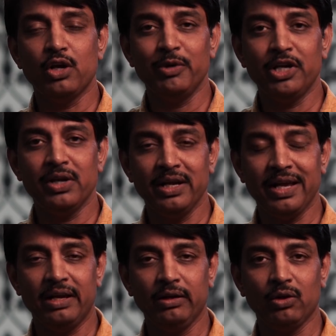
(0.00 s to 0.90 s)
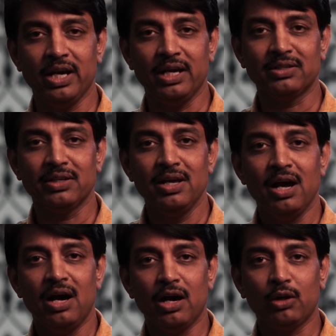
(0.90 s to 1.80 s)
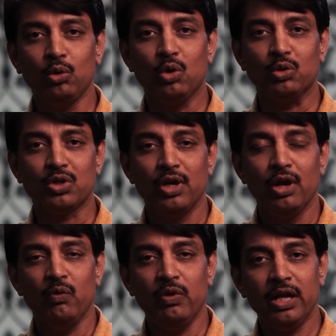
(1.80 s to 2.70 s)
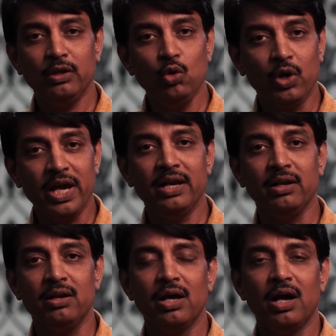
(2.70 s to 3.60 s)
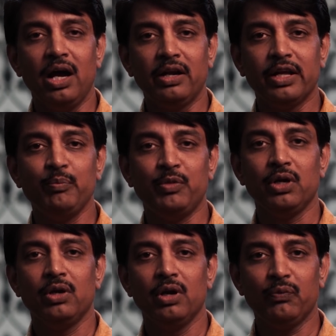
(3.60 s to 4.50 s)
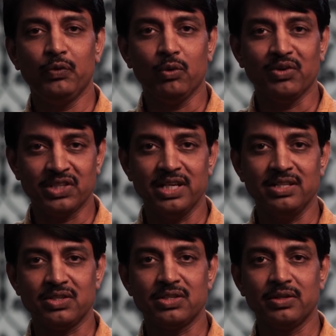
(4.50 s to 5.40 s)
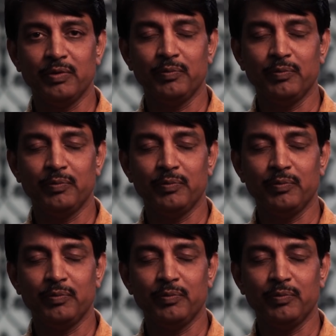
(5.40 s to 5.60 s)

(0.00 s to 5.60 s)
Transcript: geometry and calculus are those where you can attempt a few questions.